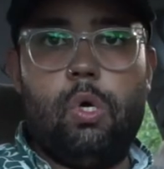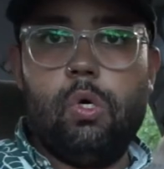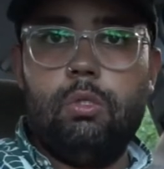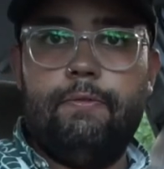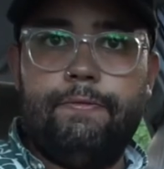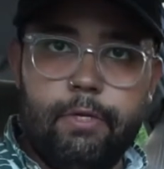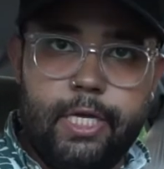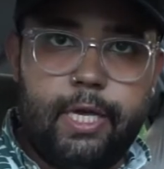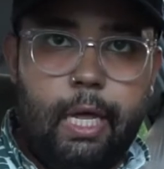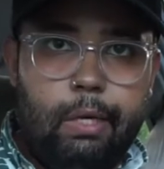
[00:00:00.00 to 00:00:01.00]
old free
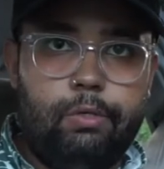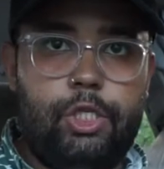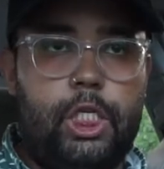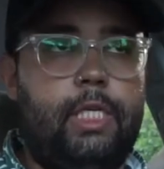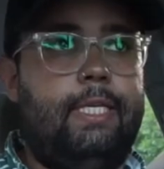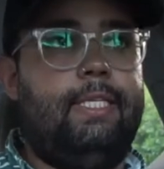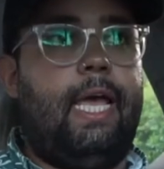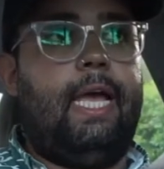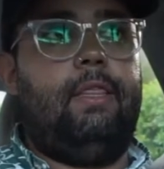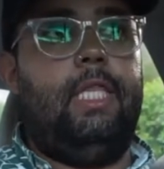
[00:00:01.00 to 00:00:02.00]
couch is
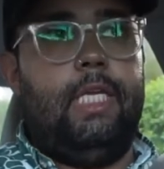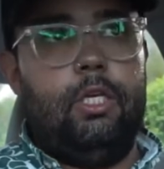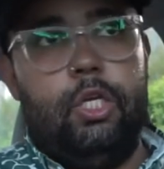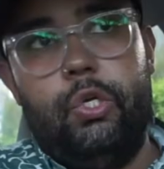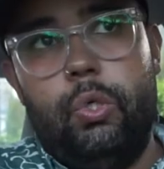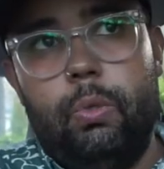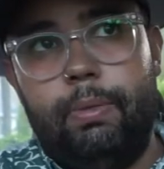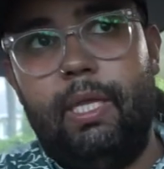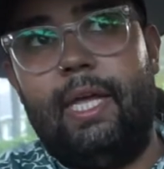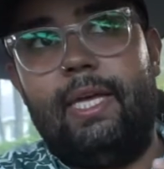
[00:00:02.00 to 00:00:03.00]
at the new
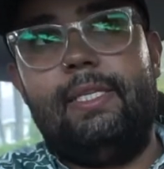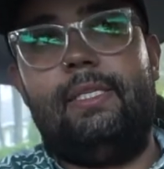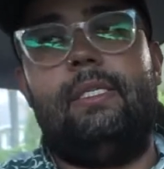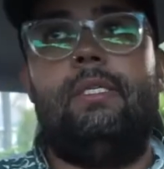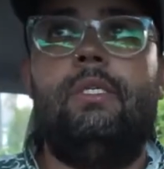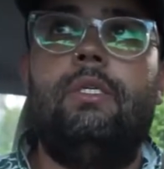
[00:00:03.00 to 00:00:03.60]
place.